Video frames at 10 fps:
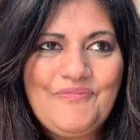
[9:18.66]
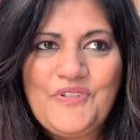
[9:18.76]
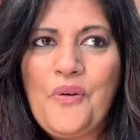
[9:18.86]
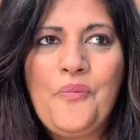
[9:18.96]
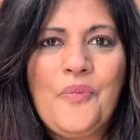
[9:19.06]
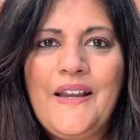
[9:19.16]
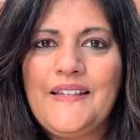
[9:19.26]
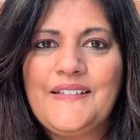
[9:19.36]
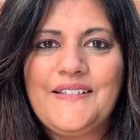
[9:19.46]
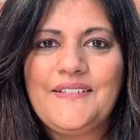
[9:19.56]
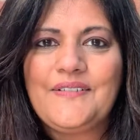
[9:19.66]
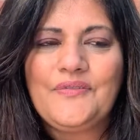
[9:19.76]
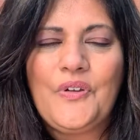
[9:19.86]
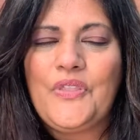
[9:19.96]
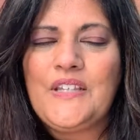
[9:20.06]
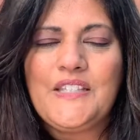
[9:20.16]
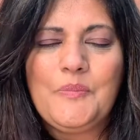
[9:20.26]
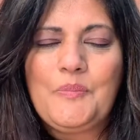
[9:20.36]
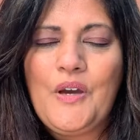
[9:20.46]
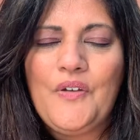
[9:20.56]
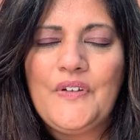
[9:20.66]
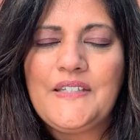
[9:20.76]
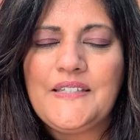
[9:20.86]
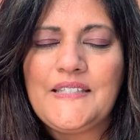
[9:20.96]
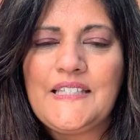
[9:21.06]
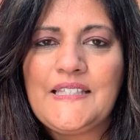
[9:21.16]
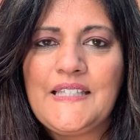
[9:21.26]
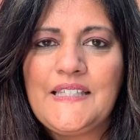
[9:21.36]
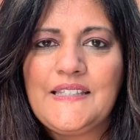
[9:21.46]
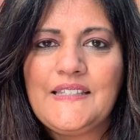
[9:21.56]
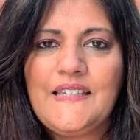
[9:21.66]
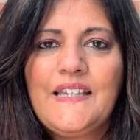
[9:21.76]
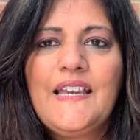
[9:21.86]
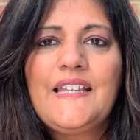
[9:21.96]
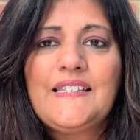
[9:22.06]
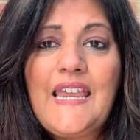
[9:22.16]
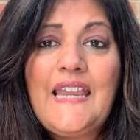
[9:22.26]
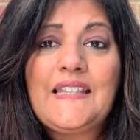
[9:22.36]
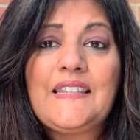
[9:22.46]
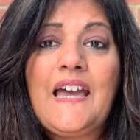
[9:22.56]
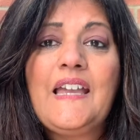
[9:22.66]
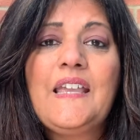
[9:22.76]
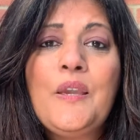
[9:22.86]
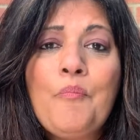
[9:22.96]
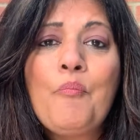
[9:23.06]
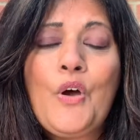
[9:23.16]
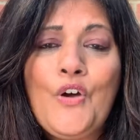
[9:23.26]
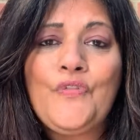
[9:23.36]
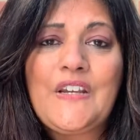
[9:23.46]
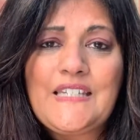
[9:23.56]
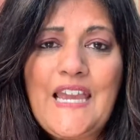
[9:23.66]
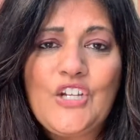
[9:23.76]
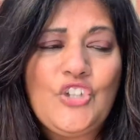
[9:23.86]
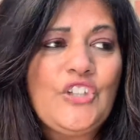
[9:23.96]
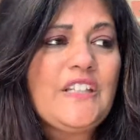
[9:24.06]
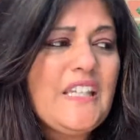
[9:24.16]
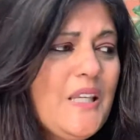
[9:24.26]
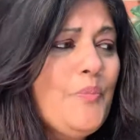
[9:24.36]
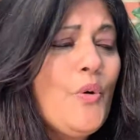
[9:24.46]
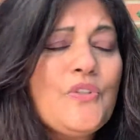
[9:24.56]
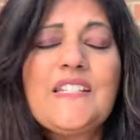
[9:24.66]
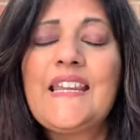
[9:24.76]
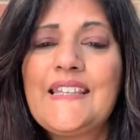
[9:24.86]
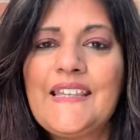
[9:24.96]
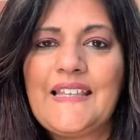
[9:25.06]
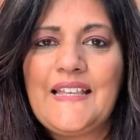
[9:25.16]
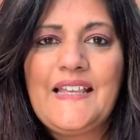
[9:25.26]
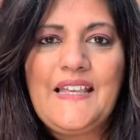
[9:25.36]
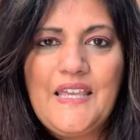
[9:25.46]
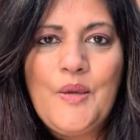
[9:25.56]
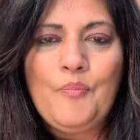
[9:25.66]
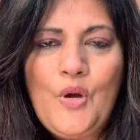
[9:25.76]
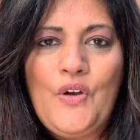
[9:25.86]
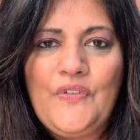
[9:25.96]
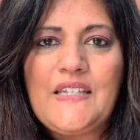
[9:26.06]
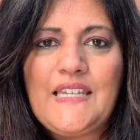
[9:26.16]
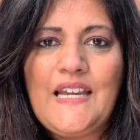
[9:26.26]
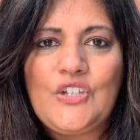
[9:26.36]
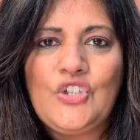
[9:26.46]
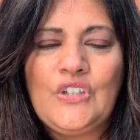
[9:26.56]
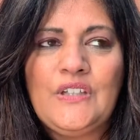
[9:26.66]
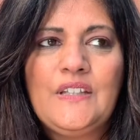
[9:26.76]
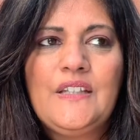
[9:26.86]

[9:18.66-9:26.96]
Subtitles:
Don't wait for things to be perfect. It doesn't exist. Take that imperfect action. Keep on taking imperfect action.